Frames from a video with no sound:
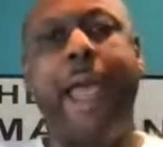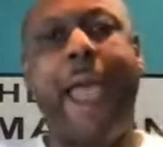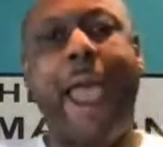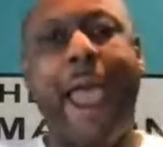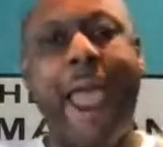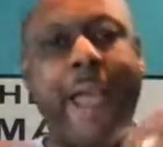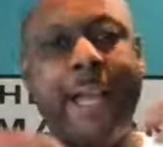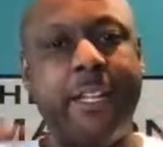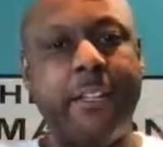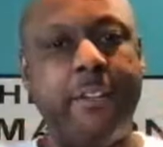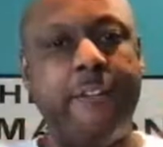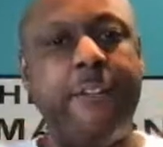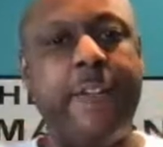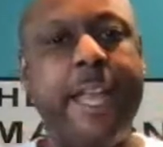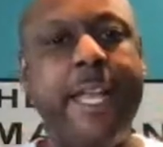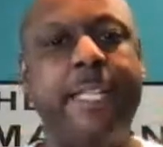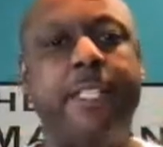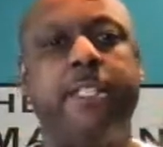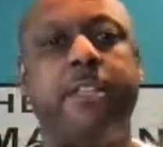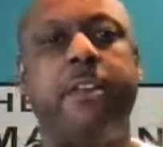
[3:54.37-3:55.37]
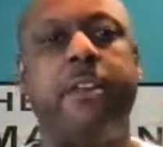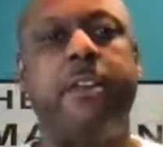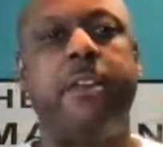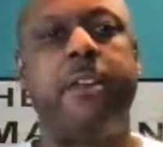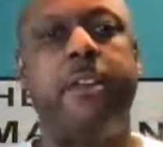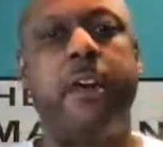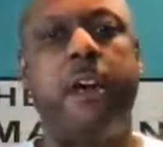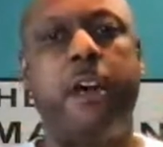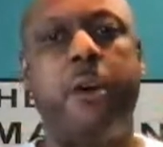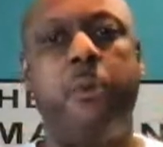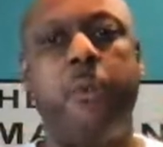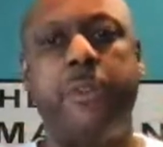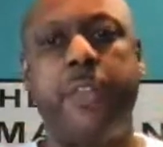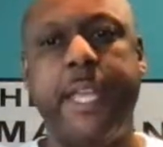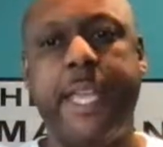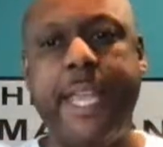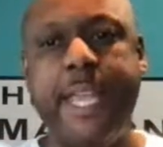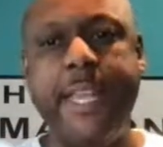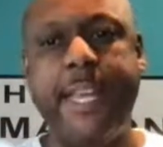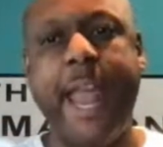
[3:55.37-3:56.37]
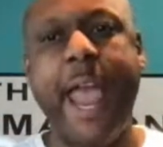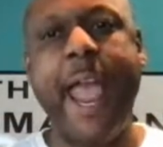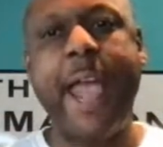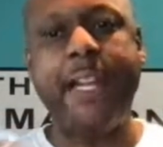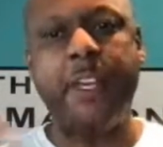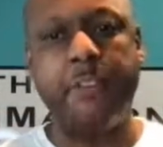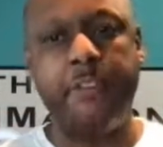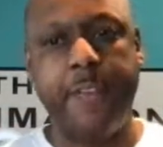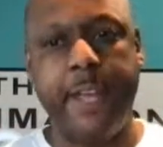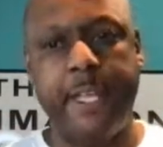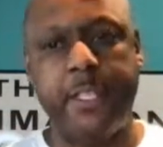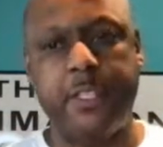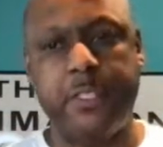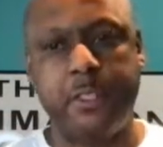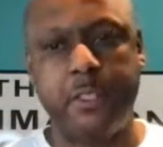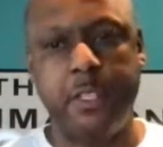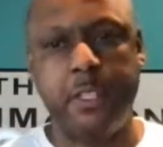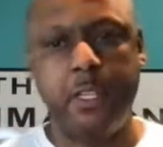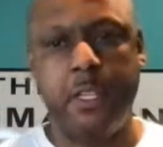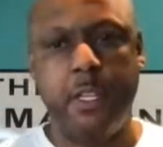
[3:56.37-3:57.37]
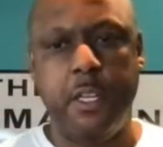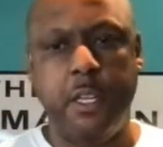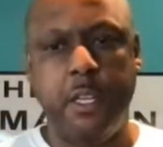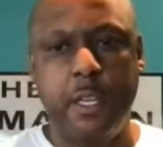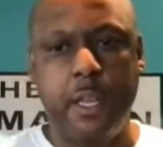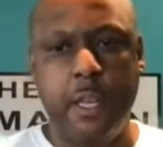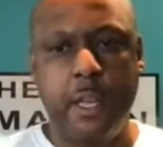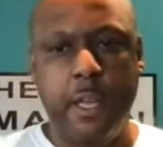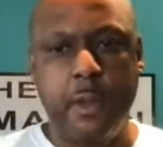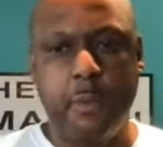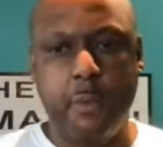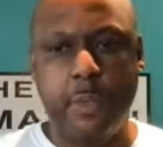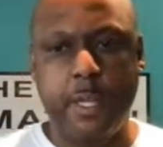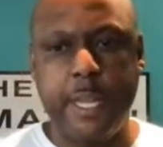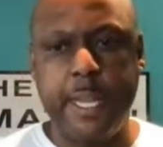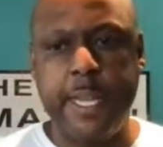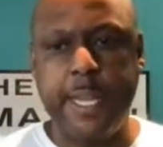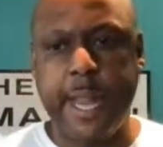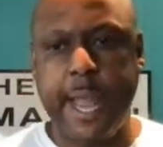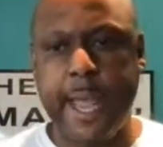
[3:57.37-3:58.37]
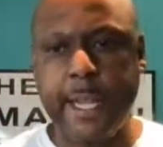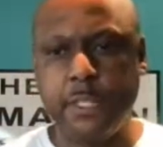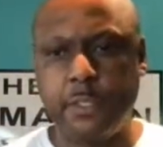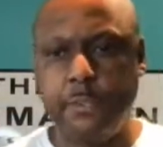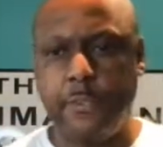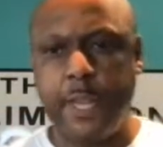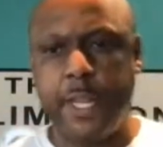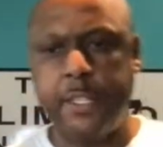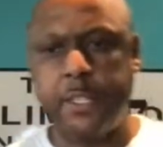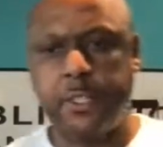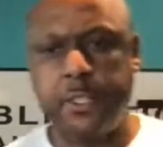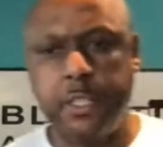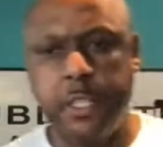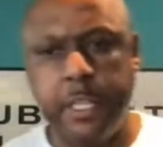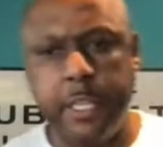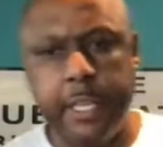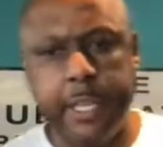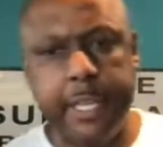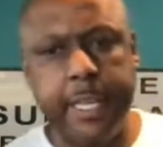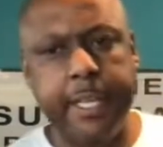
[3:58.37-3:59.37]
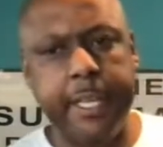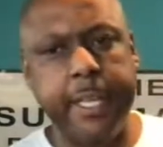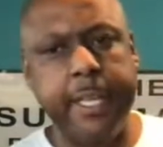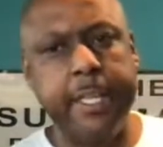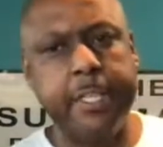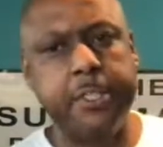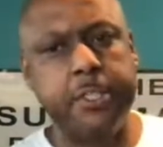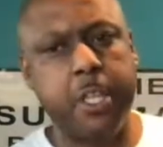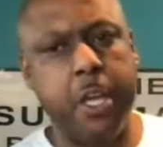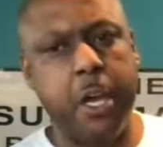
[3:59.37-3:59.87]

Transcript: activate uh, when the heat activates when the heat activates, it is